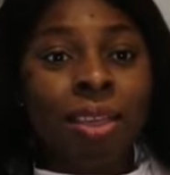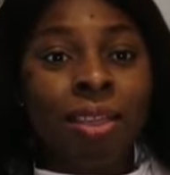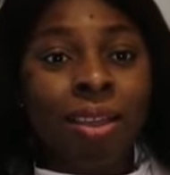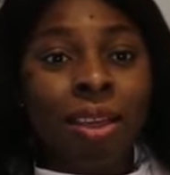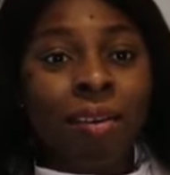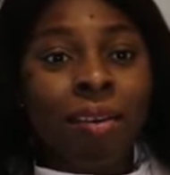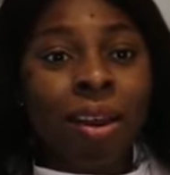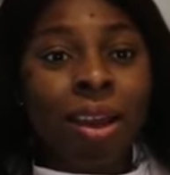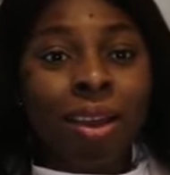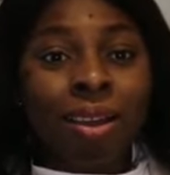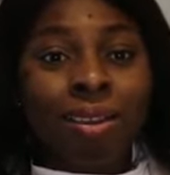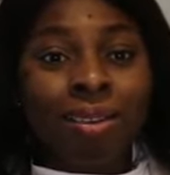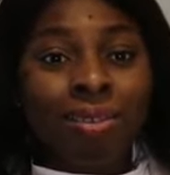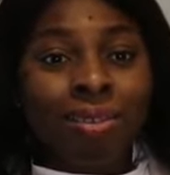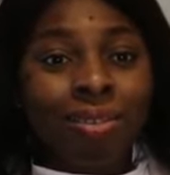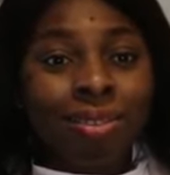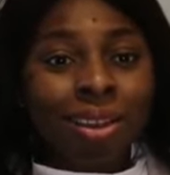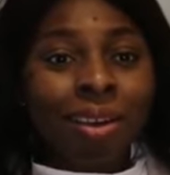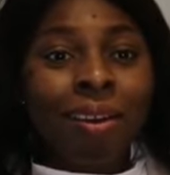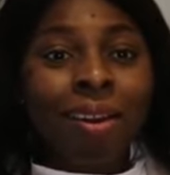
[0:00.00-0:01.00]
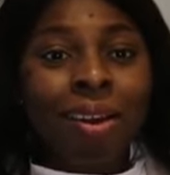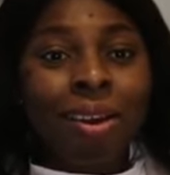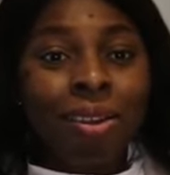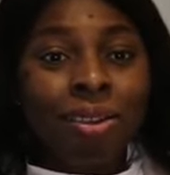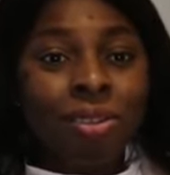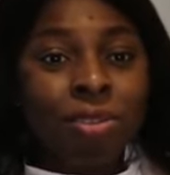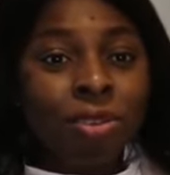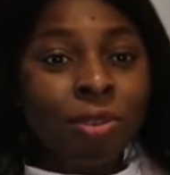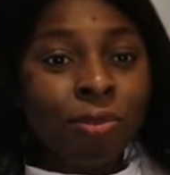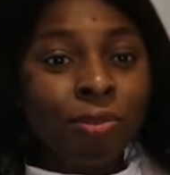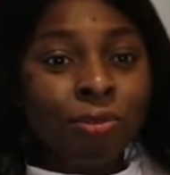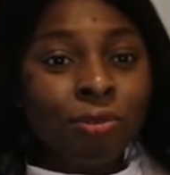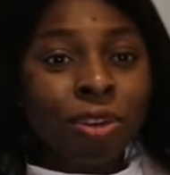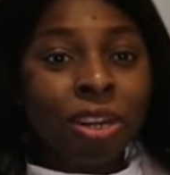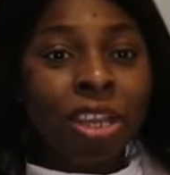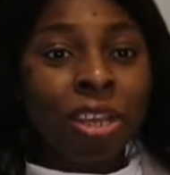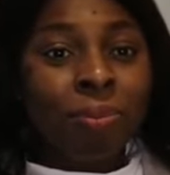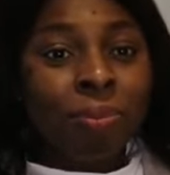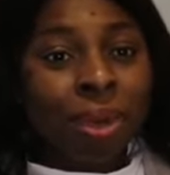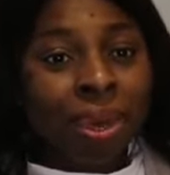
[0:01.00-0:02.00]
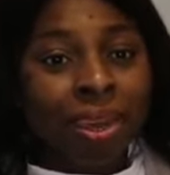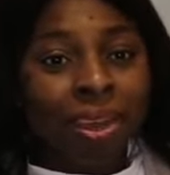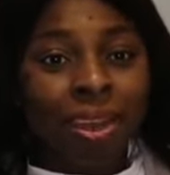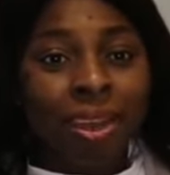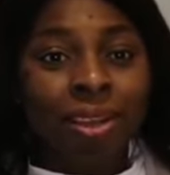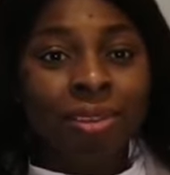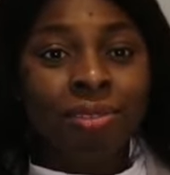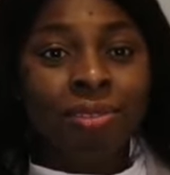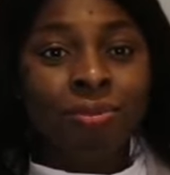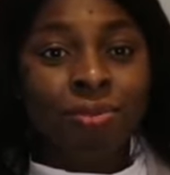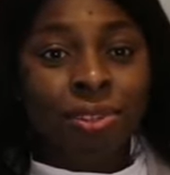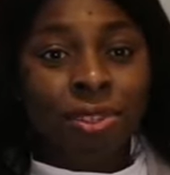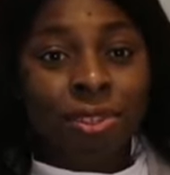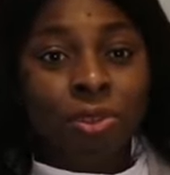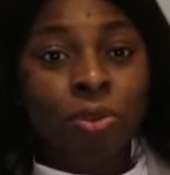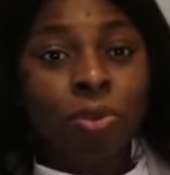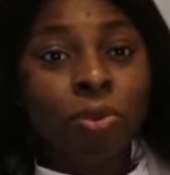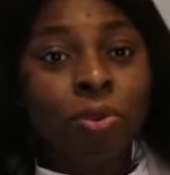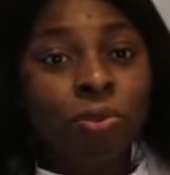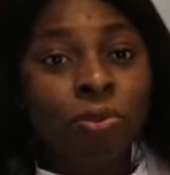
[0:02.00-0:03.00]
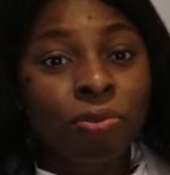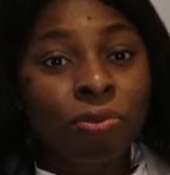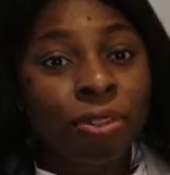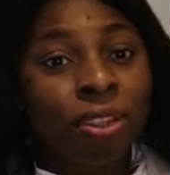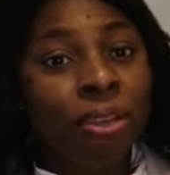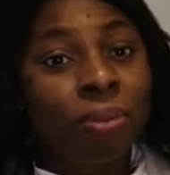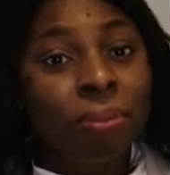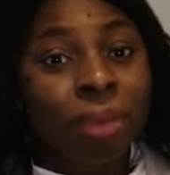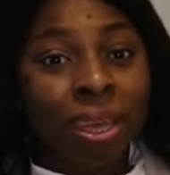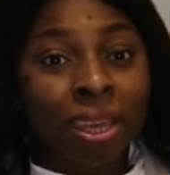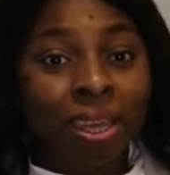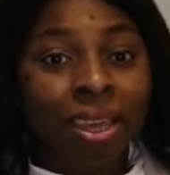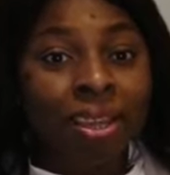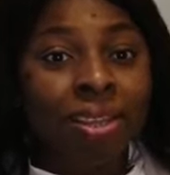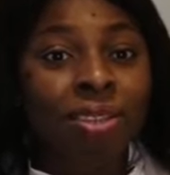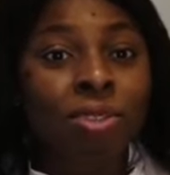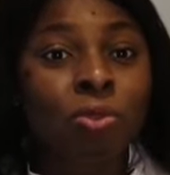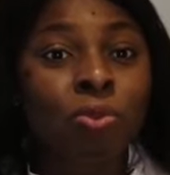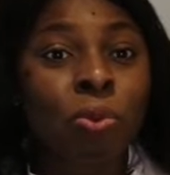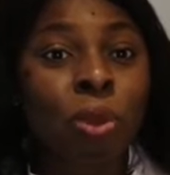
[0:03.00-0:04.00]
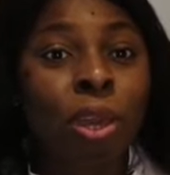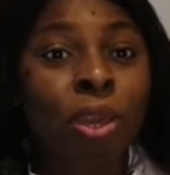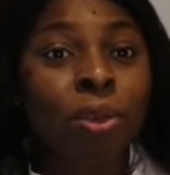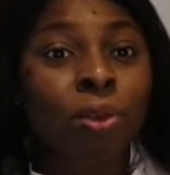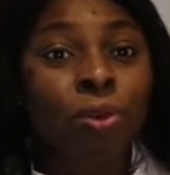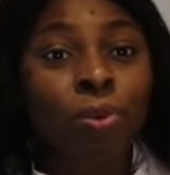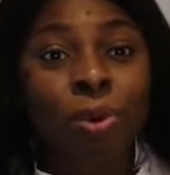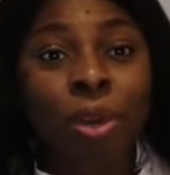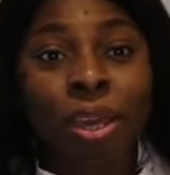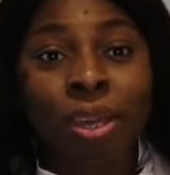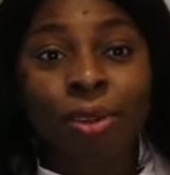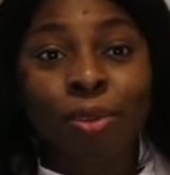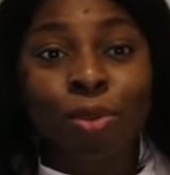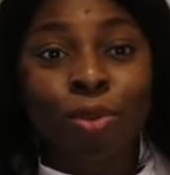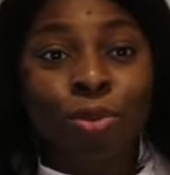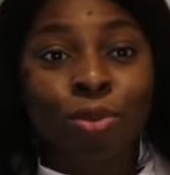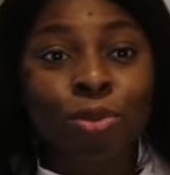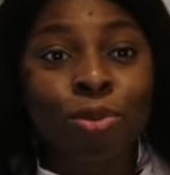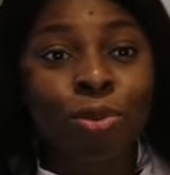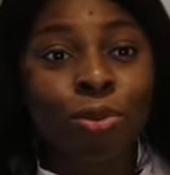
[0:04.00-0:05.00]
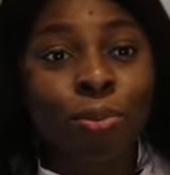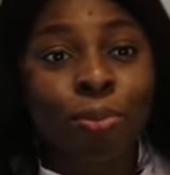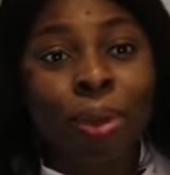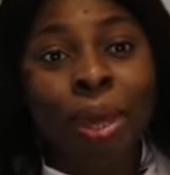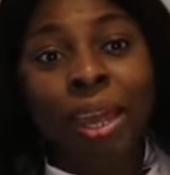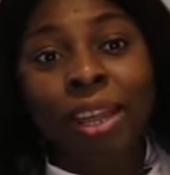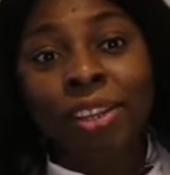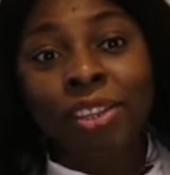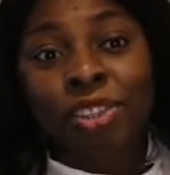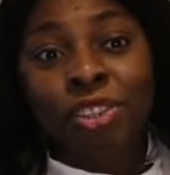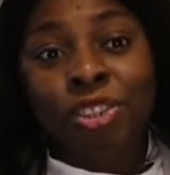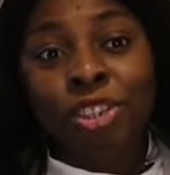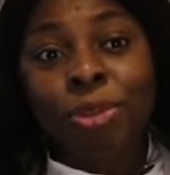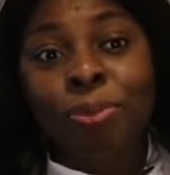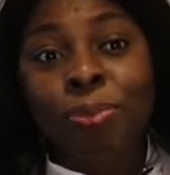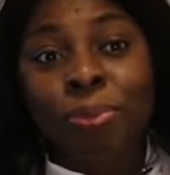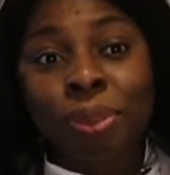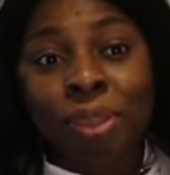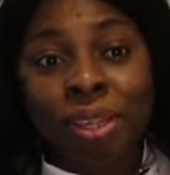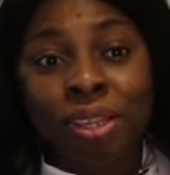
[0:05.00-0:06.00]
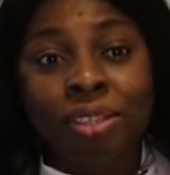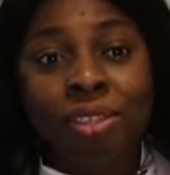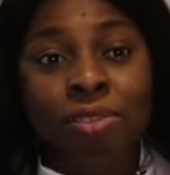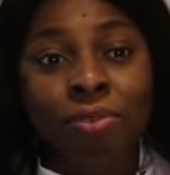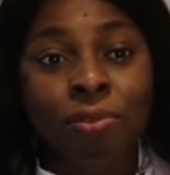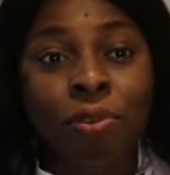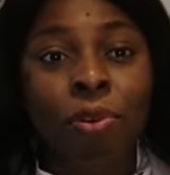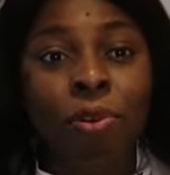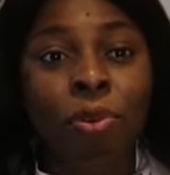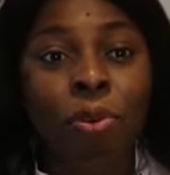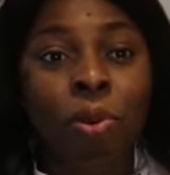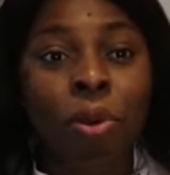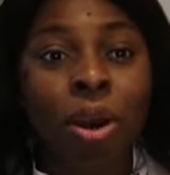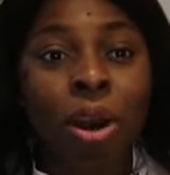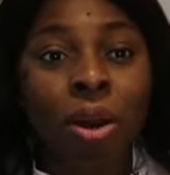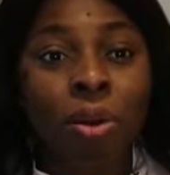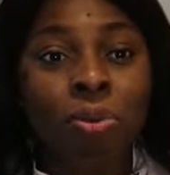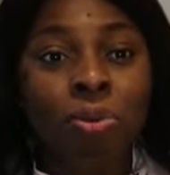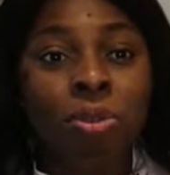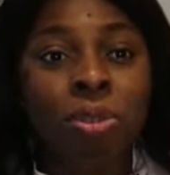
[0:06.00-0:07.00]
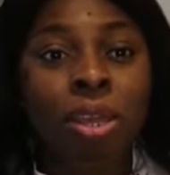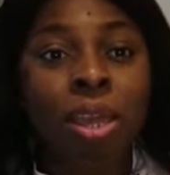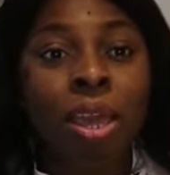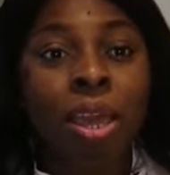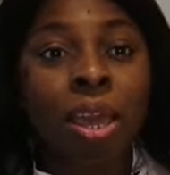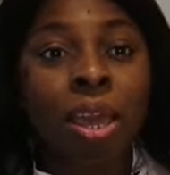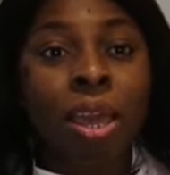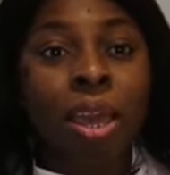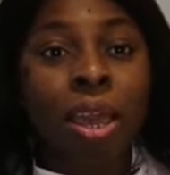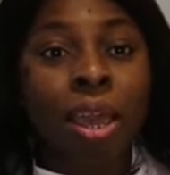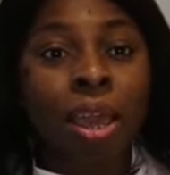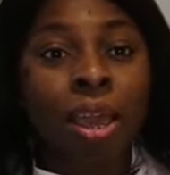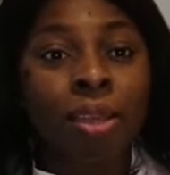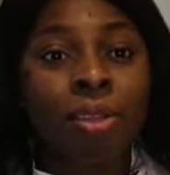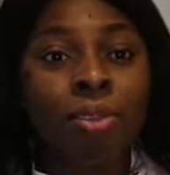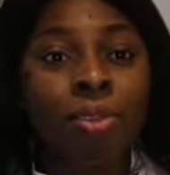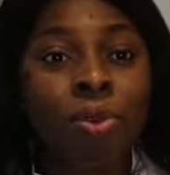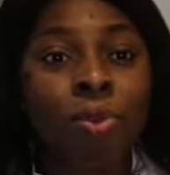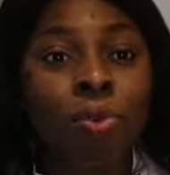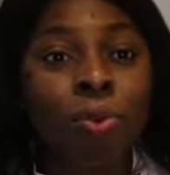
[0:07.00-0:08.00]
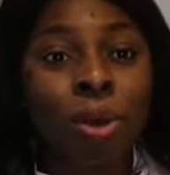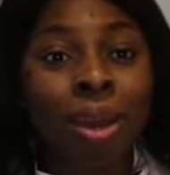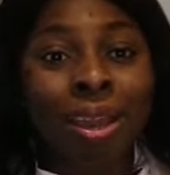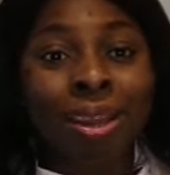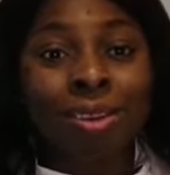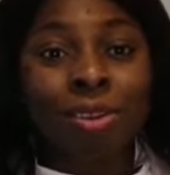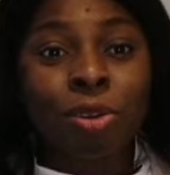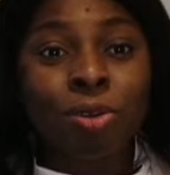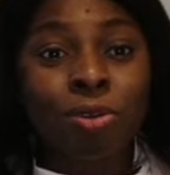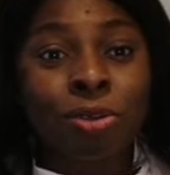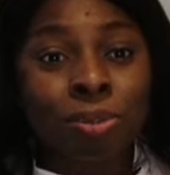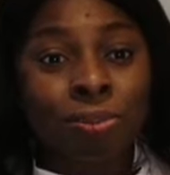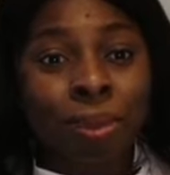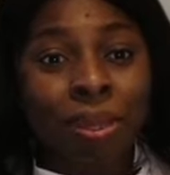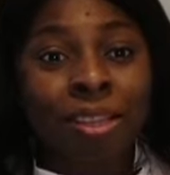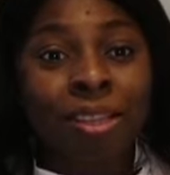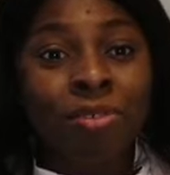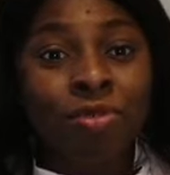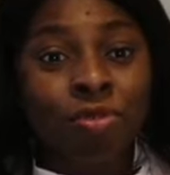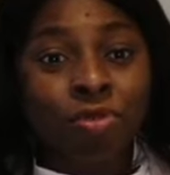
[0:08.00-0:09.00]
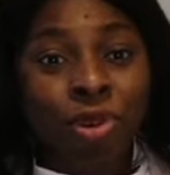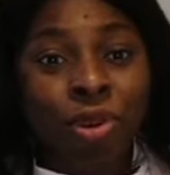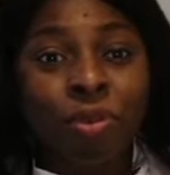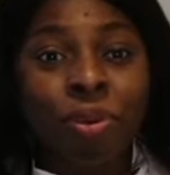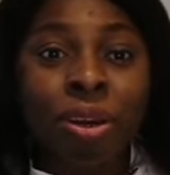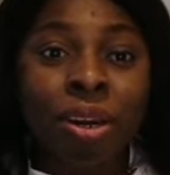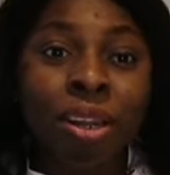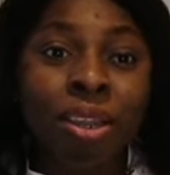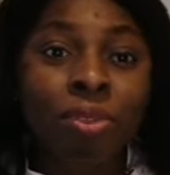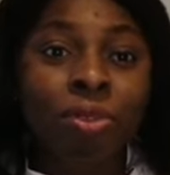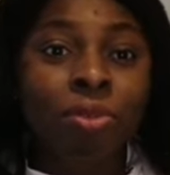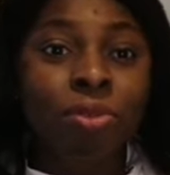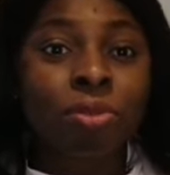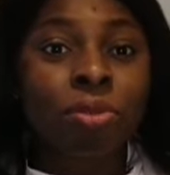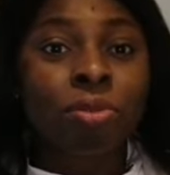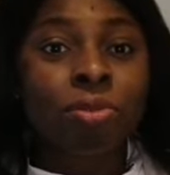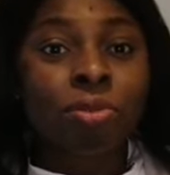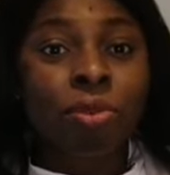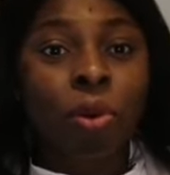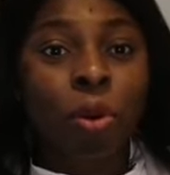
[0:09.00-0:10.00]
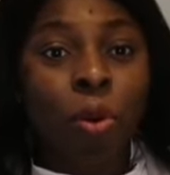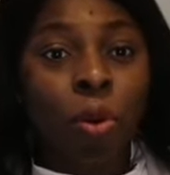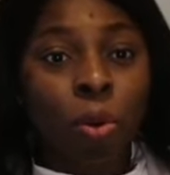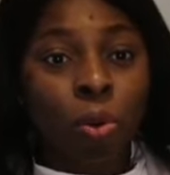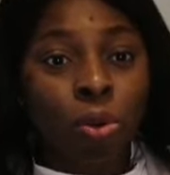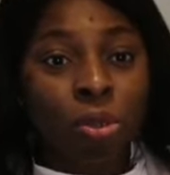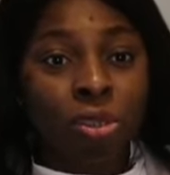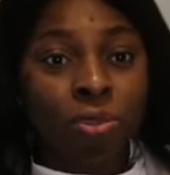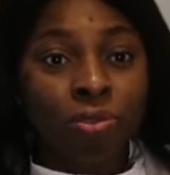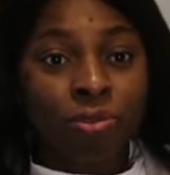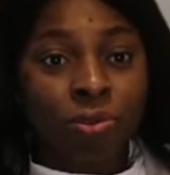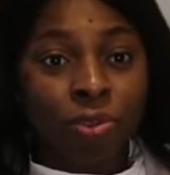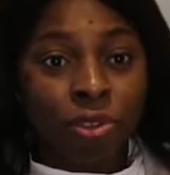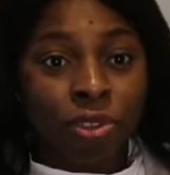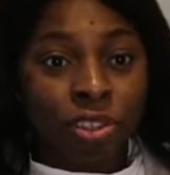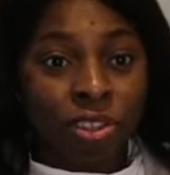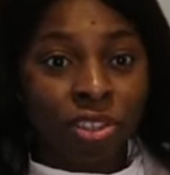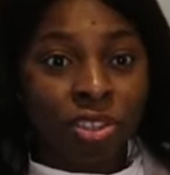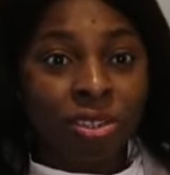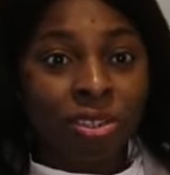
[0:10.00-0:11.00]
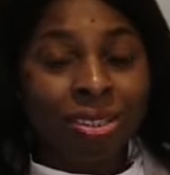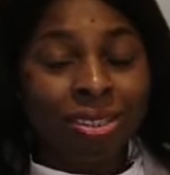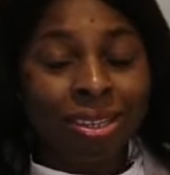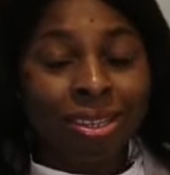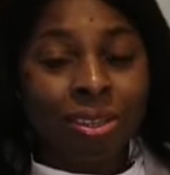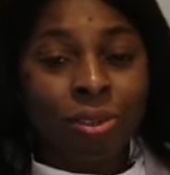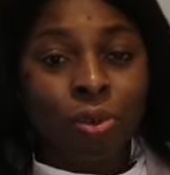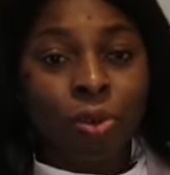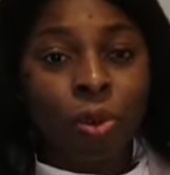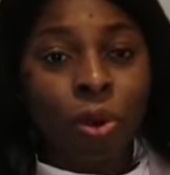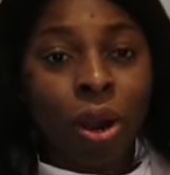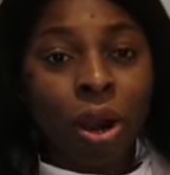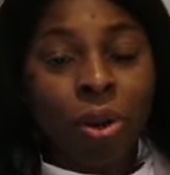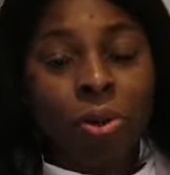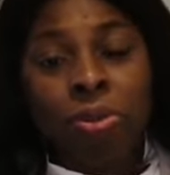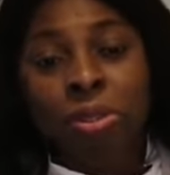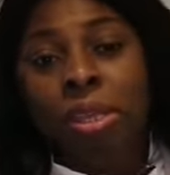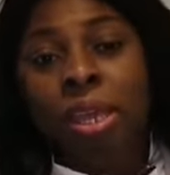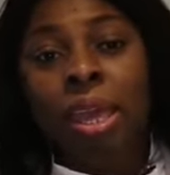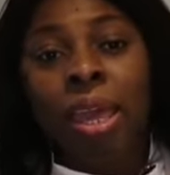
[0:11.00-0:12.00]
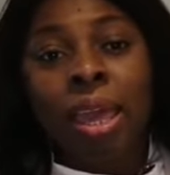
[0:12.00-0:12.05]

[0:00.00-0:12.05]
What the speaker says: There are lots of flea markets, physical flea markets, where you can also buy cheap things for your house, and you will end up spending very little for all the furnishings in your house.